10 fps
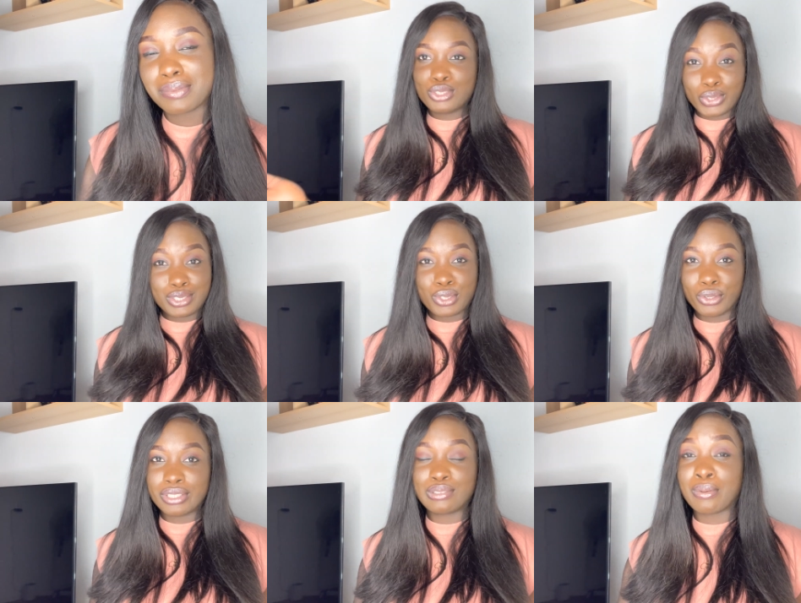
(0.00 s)
Deutsch
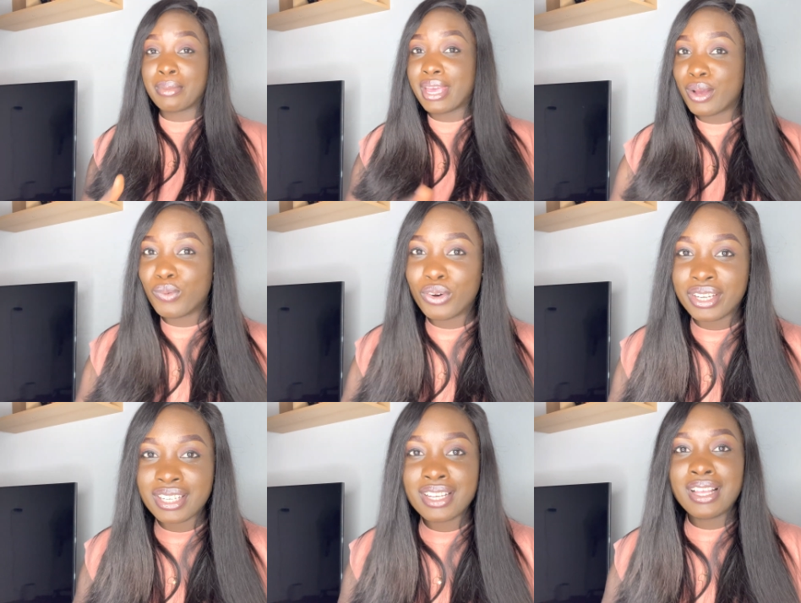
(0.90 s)
course from
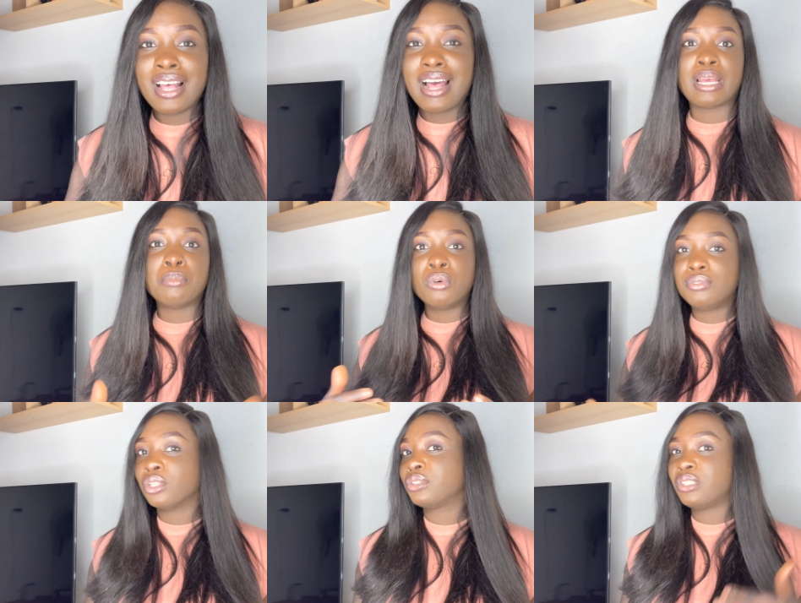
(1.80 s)
A1. I moved
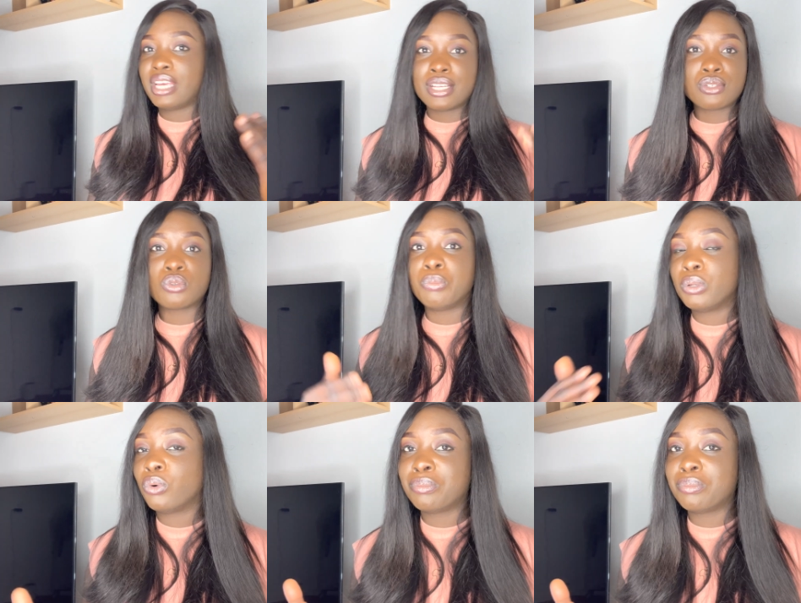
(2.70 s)
on to A2, B1,